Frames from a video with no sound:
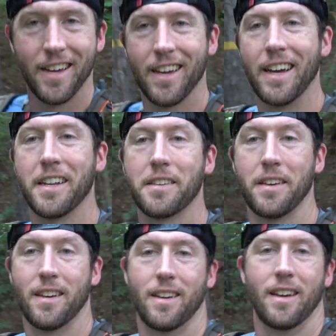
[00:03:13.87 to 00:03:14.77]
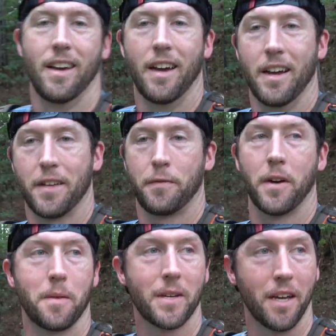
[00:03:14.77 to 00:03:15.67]
it is
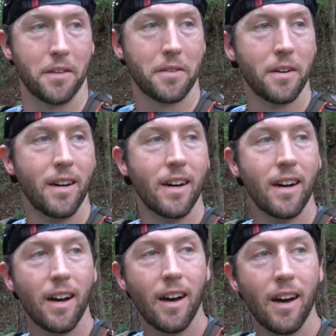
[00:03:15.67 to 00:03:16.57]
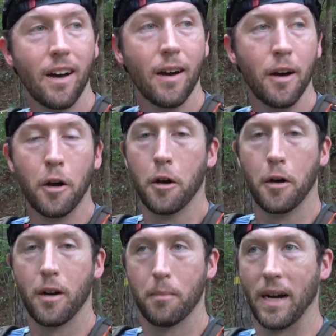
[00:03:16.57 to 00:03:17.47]
funny
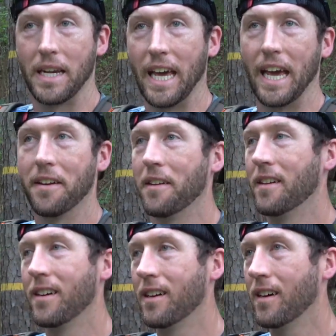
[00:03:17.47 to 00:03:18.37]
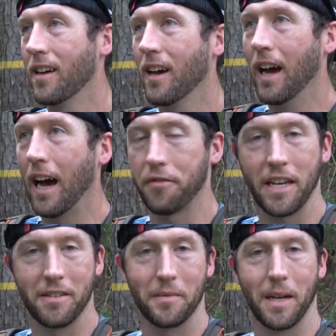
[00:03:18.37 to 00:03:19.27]
because my dad, I
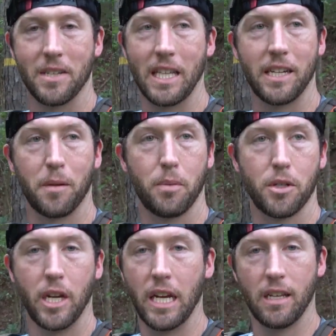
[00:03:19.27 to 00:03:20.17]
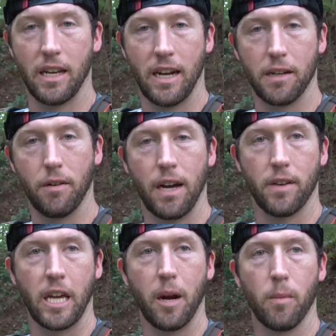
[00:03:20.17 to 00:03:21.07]
think sometimes he likes to pretend that I don't have
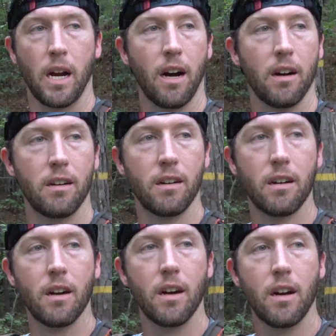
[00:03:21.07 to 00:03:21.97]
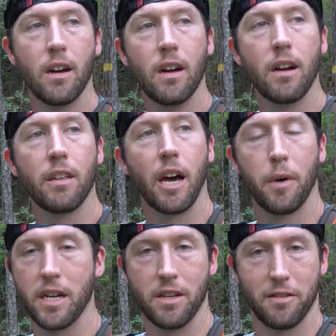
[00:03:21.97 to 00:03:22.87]
a camera out. That
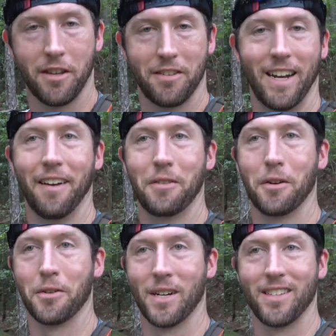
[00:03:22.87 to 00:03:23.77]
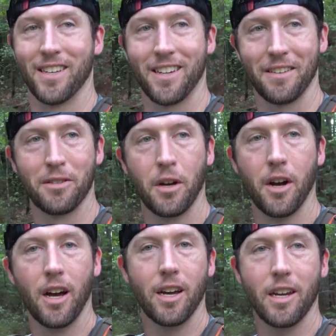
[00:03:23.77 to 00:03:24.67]
way he just doesn't have to address it, because
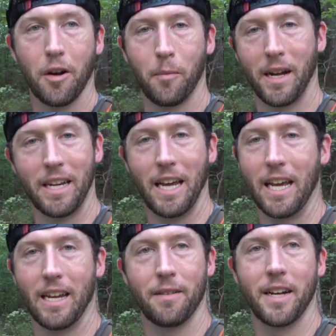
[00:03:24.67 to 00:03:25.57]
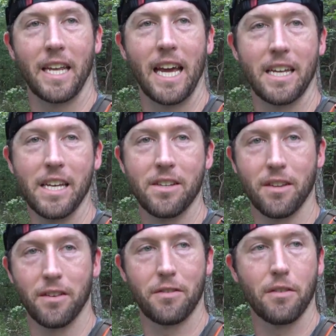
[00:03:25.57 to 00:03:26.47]
you know my dad he's
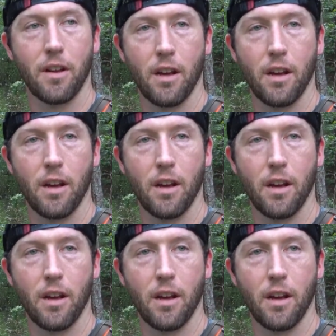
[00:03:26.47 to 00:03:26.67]
just